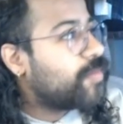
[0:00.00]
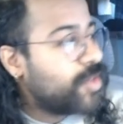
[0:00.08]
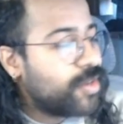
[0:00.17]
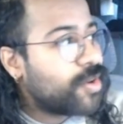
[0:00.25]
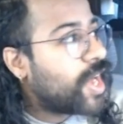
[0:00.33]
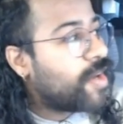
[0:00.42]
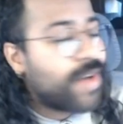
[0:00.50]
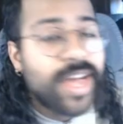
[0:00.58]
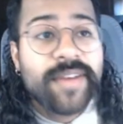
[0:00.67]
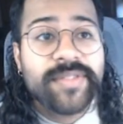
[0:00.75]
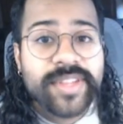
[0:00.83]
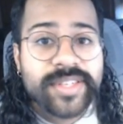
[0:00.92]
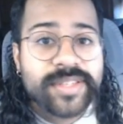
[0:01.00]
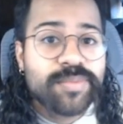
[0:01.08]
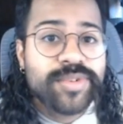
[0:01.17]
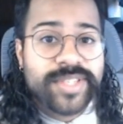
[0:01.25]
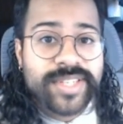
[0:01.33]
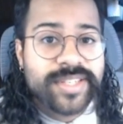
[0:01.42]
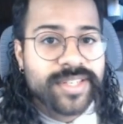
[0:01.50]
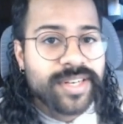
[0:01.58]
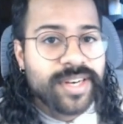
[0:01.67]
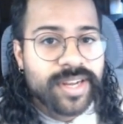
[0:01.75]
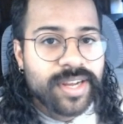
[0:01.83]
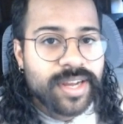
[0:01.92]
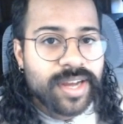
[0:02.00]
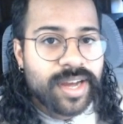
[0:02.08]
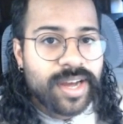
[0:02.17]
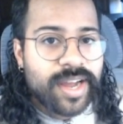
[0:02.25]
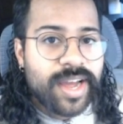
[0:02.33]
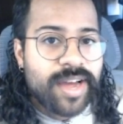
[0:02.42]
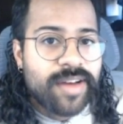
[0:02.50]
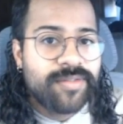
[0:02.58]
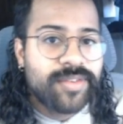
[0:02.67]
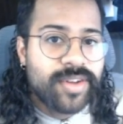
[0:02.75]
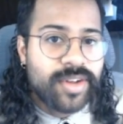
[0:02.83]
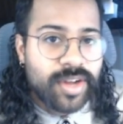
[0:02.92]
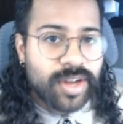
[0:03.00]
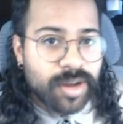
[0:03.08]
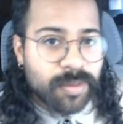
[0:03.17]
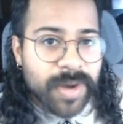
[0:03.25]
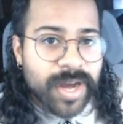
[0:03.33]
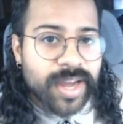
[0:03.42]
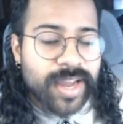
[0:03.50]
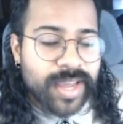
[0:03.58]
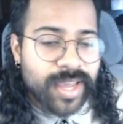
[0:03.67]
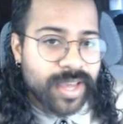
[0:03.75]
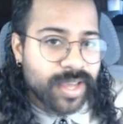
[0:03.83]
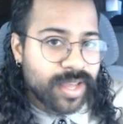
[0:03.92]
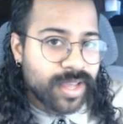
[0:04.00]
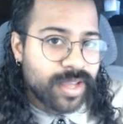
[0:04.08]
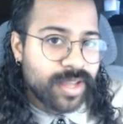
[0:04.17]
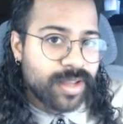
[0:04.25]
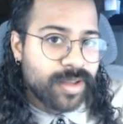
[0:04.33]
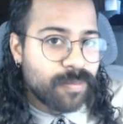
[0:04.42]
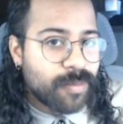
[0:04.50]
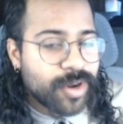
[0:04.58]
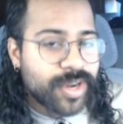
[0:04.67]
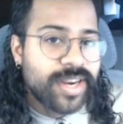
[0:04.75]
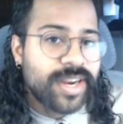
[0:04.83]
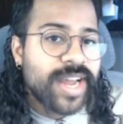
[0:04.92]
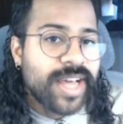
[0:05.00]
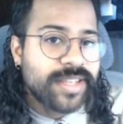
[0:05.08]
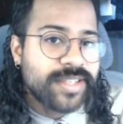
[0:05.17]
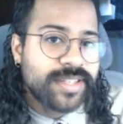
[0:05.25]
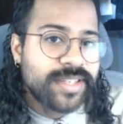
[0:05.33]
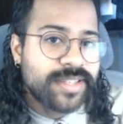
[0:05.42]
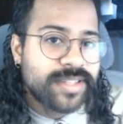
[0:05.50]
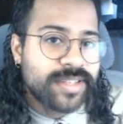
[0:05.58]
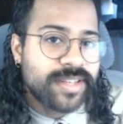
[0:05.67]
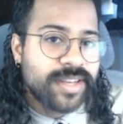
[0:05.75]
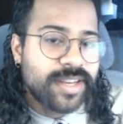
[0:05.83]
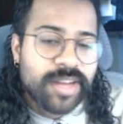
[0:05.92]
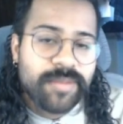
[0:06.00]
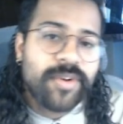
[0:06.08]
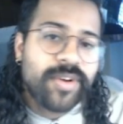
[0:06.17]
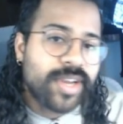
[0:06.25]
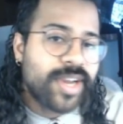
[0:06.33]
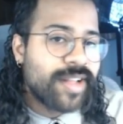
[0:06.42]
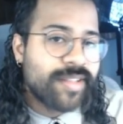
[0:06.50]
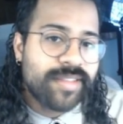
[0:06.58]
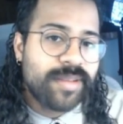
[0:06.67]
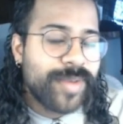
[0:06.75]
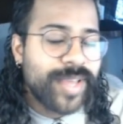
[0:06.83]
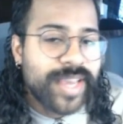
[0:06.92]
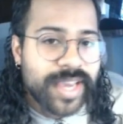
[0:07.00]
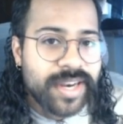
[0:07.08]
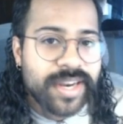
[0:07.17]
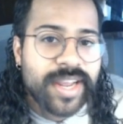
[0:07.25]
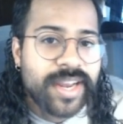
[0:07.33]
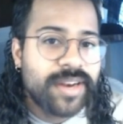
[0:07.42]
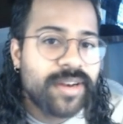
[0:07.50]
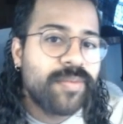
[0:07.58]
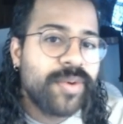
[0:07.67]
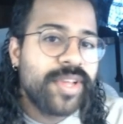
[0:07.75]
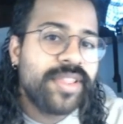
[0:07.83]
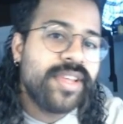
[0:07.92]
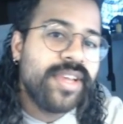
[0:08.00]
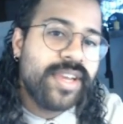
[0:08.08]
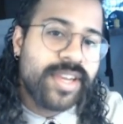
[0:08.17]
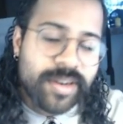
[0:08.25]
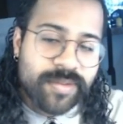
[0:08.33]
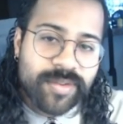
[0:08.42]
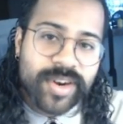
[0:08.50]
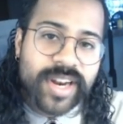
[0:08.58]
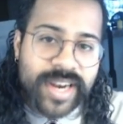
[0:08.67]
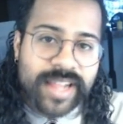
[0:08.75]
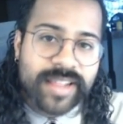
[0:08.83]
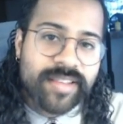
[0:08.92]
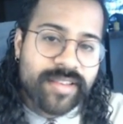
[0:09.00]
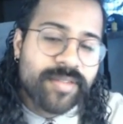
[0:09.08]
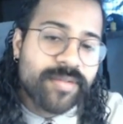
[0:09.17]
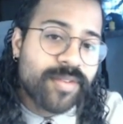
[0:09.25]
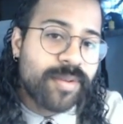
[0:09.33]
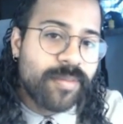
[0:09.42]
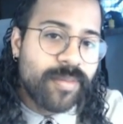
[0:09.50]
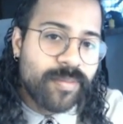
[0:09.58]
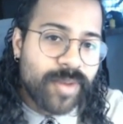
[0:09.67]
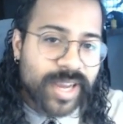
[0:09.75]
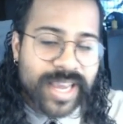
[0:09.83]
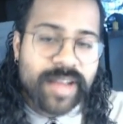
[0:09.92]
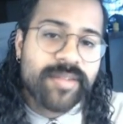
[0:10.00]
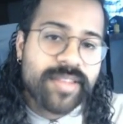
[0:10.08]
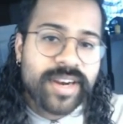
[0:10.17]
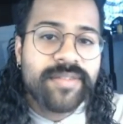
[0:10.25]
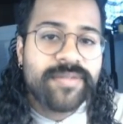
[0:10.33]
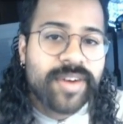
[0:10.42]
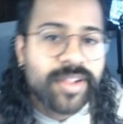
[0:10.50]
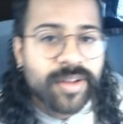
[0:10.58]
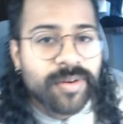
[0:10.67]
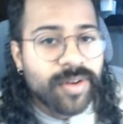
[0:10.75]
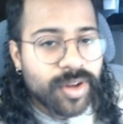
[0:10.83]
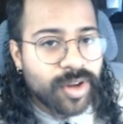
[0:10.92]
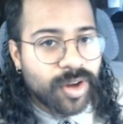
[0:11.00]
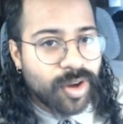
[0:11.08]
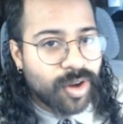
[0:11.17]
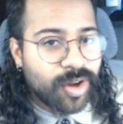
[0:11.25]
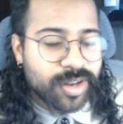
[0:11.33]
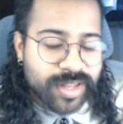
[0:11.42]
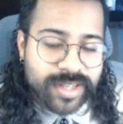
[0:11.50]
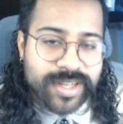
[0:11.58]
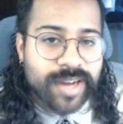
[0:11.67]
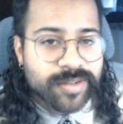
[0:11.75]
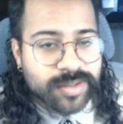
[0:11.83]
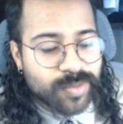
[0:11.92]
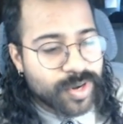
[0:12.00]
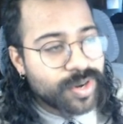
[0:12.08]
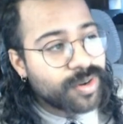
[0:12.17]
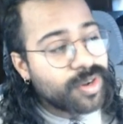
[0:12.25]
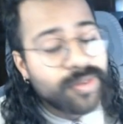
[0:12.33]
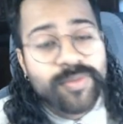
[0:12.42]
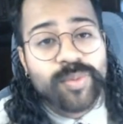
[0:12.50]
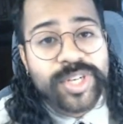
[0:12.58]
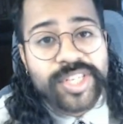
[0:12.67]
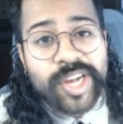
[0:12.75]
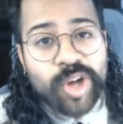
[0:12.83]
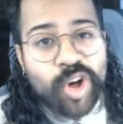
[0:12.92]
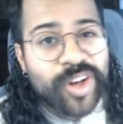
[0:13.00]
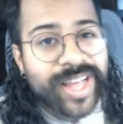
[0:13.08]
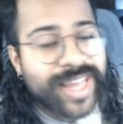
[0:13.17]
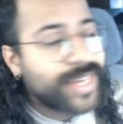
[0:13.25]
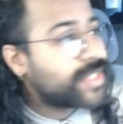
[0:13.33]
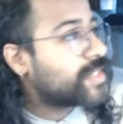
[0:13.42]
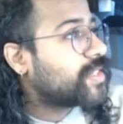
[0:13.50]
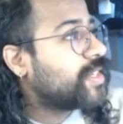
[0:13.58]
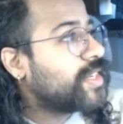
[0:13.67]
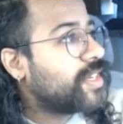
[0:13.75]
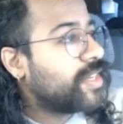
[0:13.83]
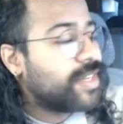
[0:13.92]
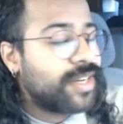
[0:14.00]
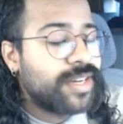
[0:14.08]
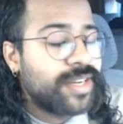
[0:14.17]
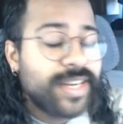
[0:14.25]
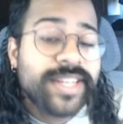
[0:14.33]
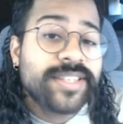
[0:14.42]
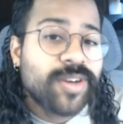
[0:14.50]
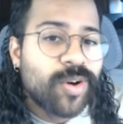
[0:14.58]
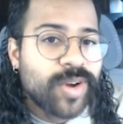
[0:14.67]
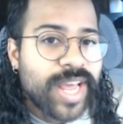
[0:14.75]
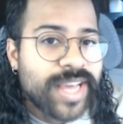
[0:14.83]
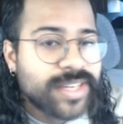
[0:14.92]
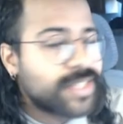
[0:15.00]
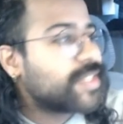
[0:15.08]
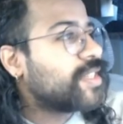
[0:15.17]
how I have this presented. I have my market analysis. I'm constantly being inundated with different analysis from accounts that I follow on the town square, of which I call X. It is called X.